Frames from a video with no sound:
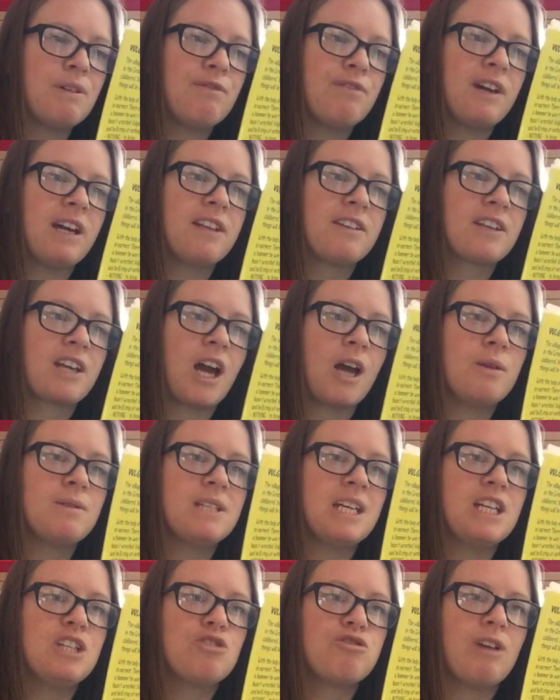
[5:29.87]
the fifth
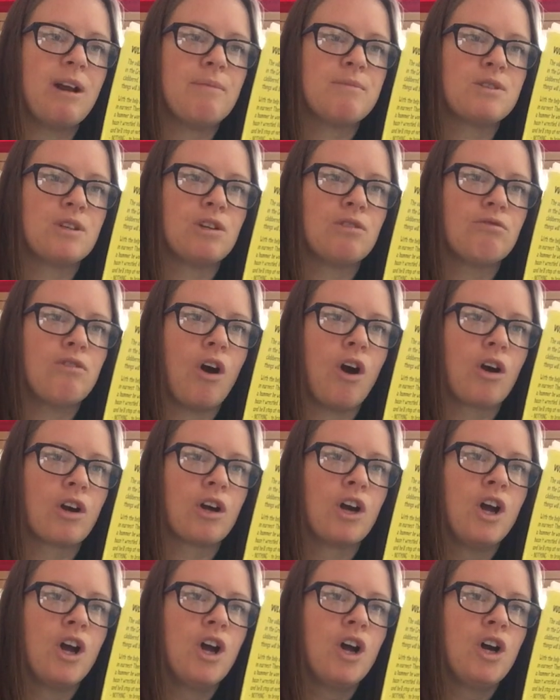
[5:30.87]
goat, he tripped on a
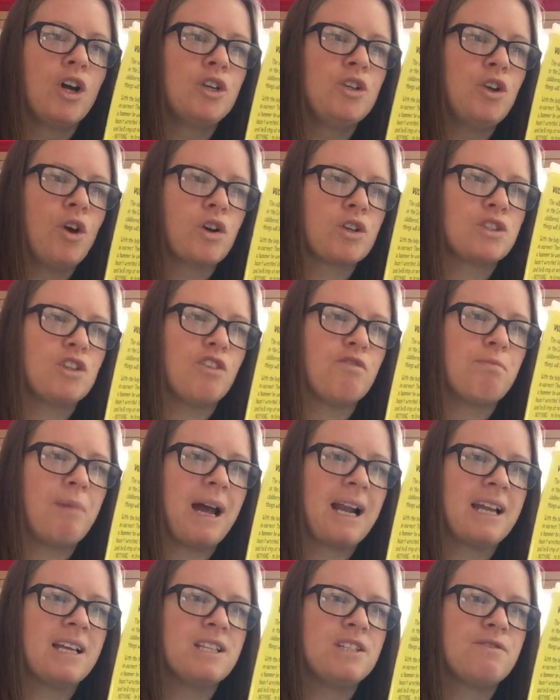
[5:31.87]
rock. Knocked off
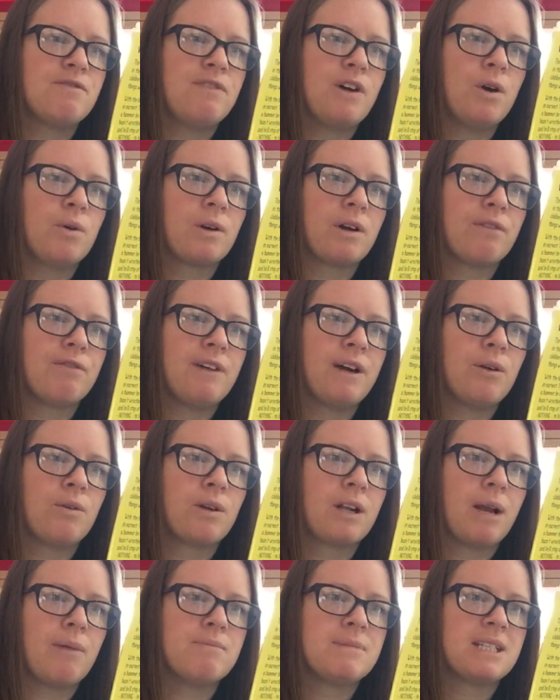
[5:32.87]
balance, Vulgar fell
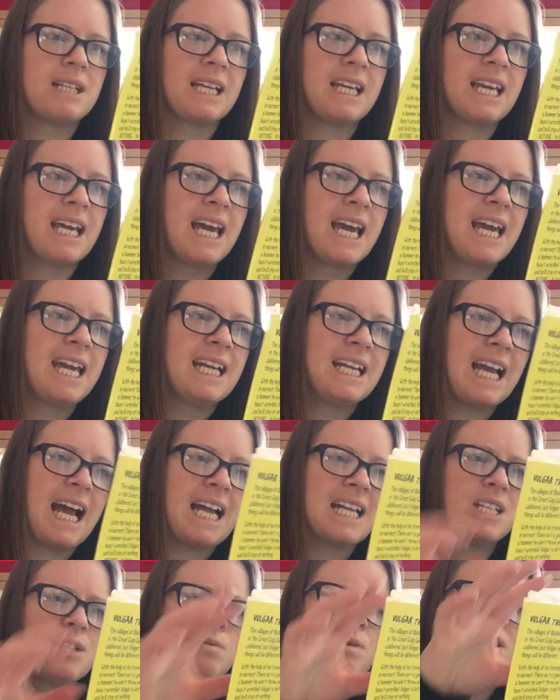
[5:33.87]
clumsily. He
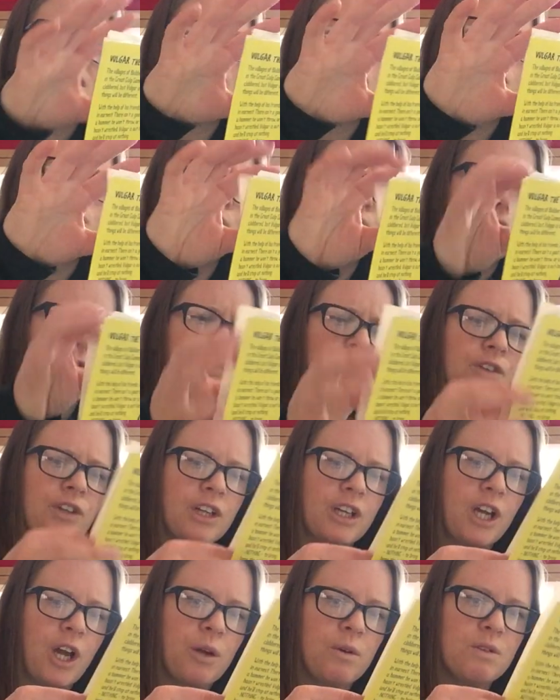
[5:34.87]
landed with an oof on
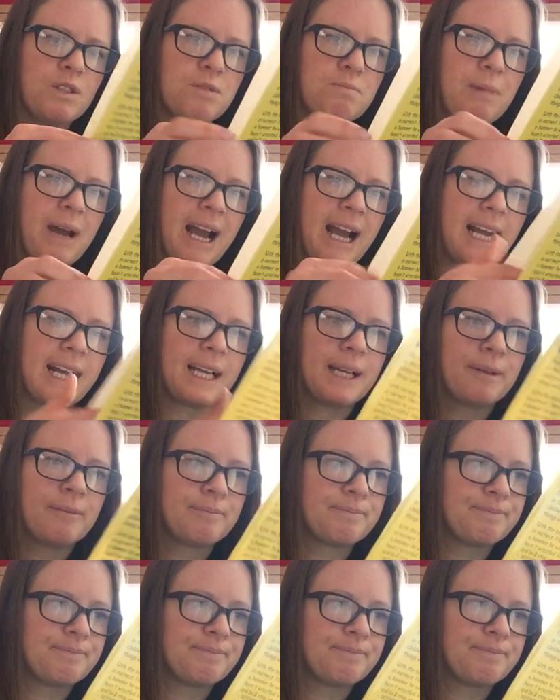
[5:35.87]
the goat's back.